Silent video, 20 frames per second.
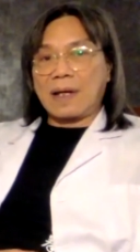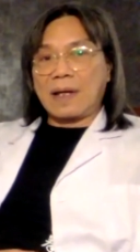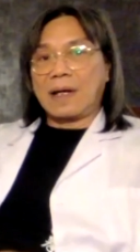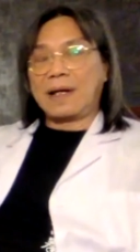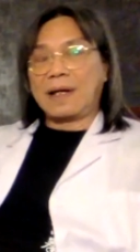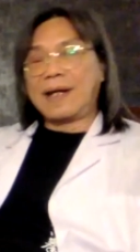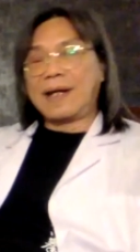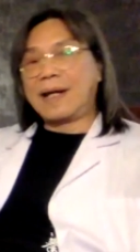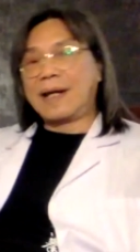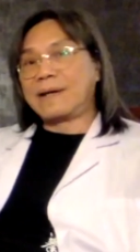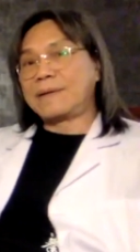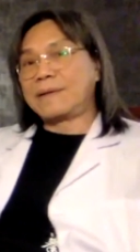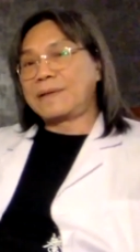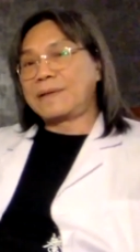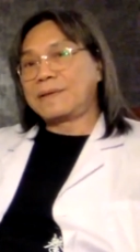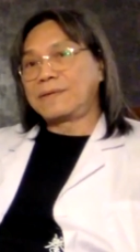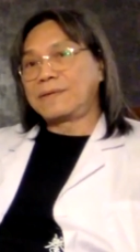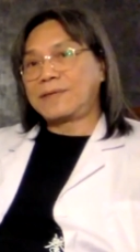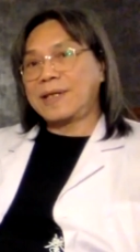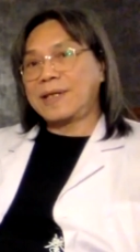Now you'll
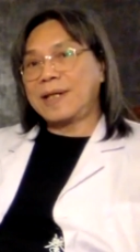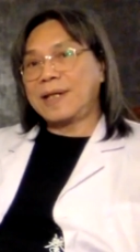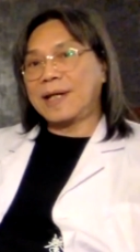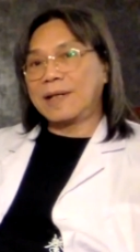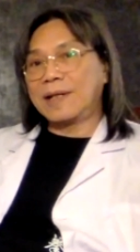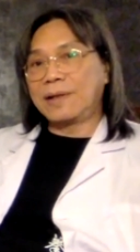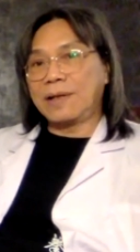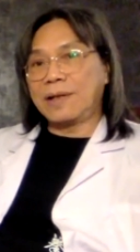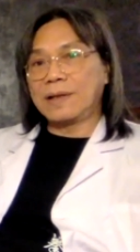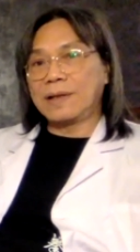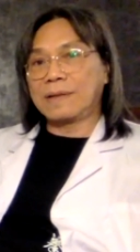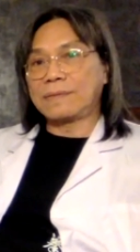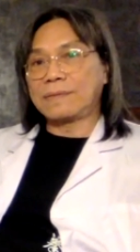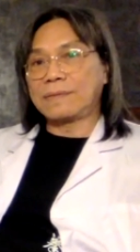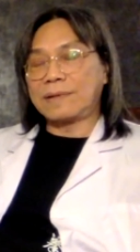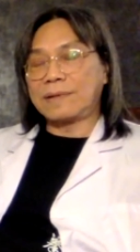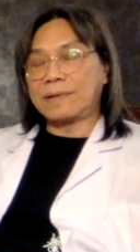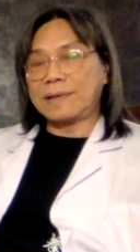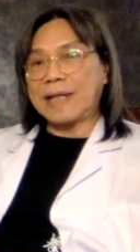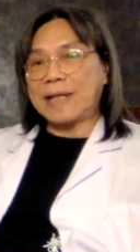see a lot of
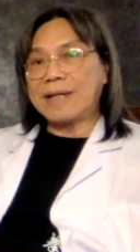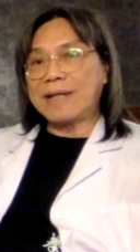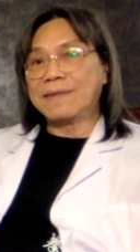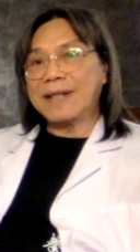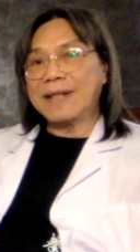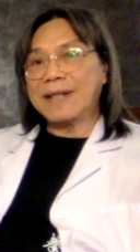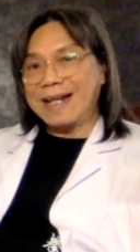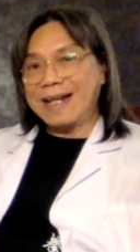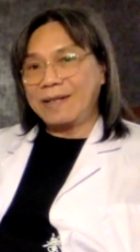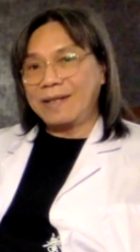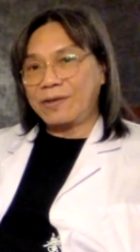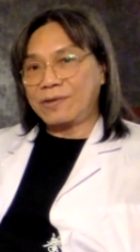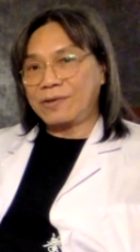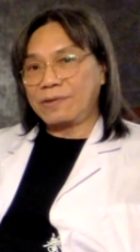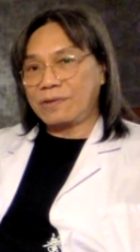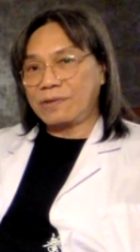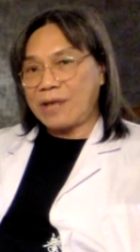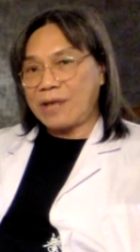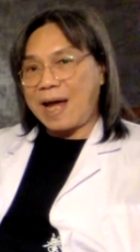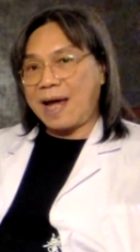even ancient
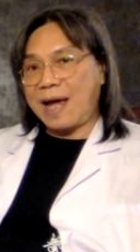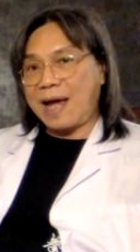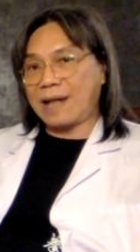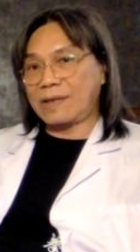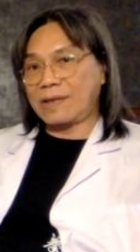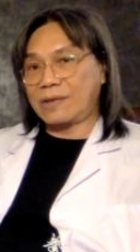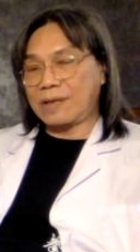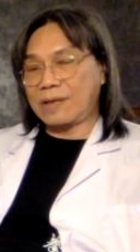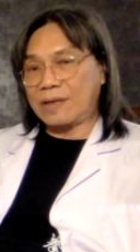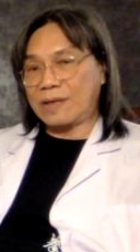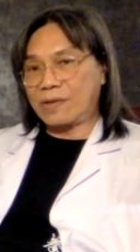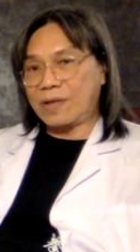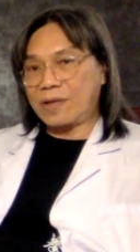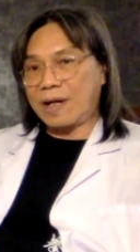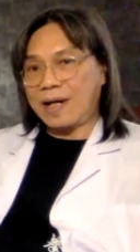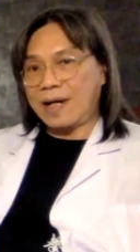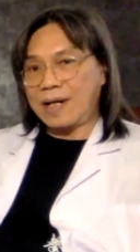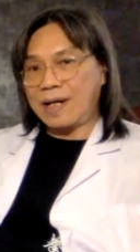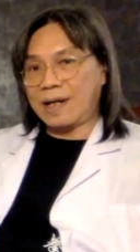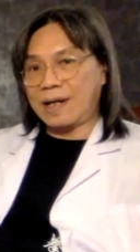texts in
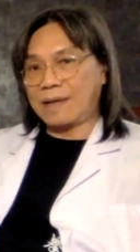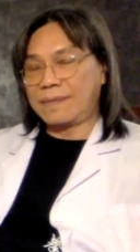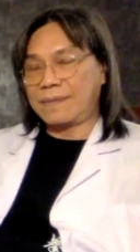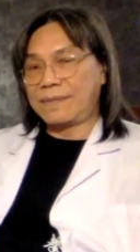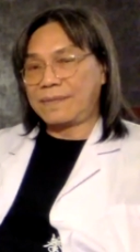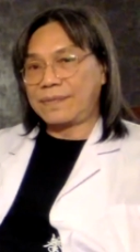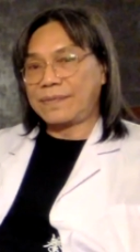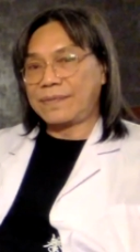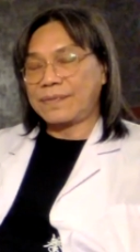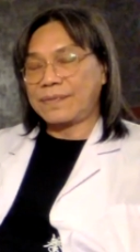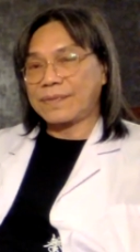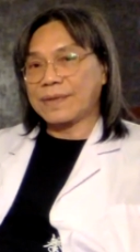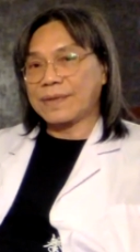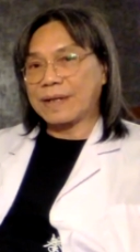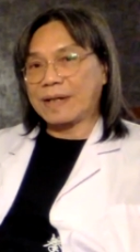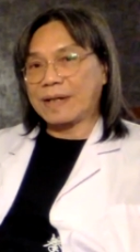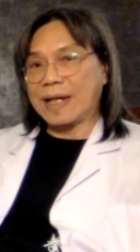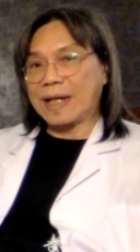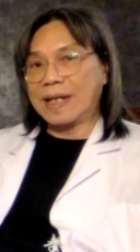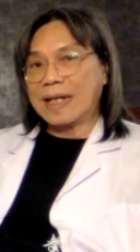China,
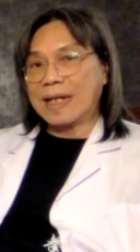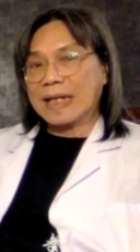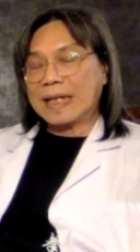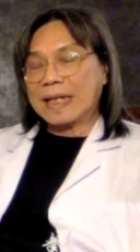okay?